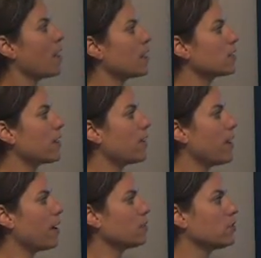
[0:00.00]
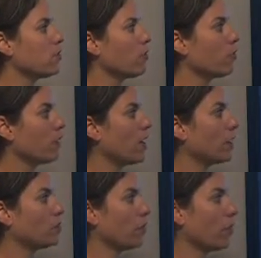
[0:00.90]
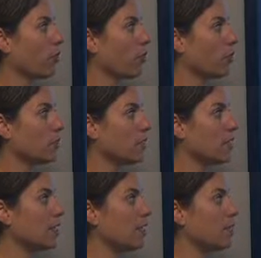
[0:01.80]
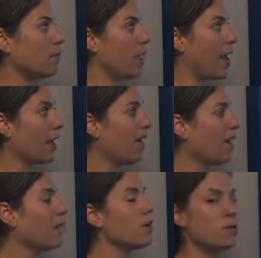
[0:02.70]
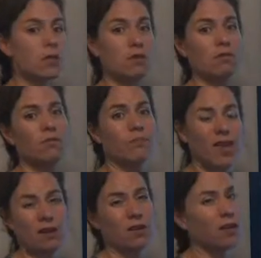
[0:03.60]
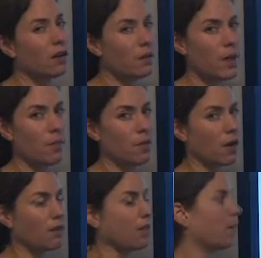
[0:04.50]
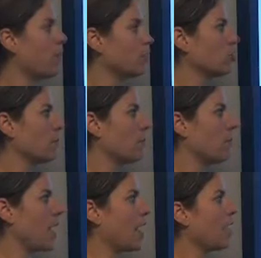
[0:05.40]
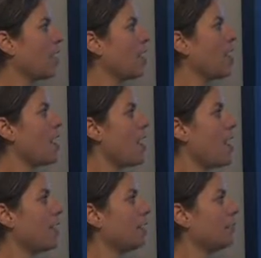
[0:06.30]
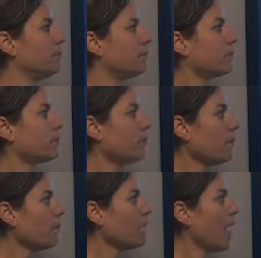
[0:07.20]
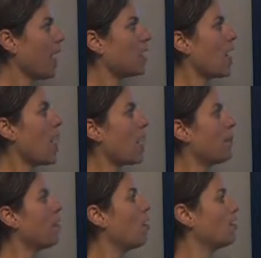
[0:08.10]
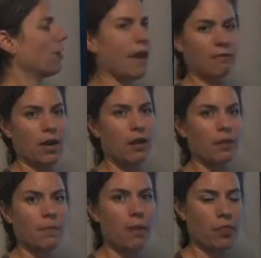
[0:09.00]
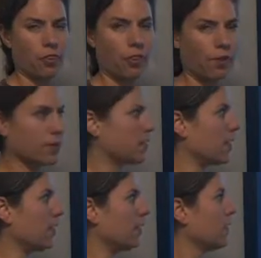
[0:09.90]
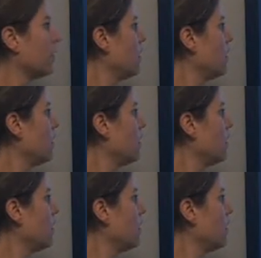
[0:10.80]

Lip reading: That's compared to 313 in May, so down a little bit, but not very much over May, and up over every other month this year.